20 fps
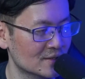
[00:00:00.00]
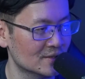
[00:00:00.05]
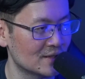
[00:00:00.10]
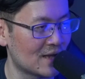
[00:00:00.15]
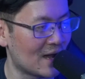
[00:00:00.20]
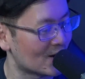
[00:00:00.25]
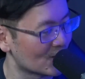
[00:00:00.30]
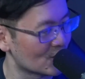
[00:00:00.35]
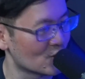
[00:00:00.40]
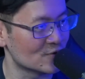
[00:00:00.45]

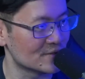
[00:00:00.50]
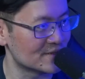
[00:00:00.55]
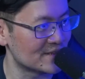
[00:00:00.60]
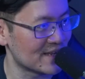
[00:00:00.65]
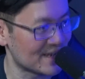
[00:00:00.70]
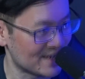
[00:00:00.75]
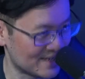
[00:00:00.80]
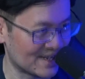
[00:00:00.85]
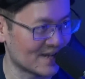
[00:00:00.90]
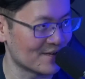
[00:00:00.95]
the Argon
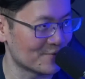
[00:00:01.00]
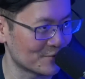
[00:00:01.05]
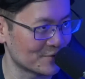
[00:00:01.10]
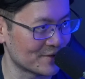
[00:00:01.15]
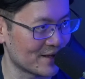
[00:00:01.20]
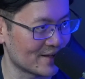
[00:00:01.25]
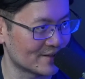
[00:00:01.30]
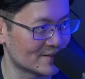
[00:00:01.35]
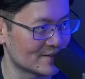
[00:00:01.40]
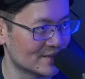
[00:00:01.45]
say enough of
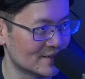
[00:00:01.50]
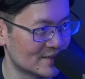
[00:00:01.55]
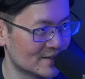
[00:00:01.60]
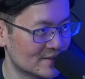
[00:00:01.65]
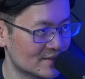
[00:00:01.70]
that.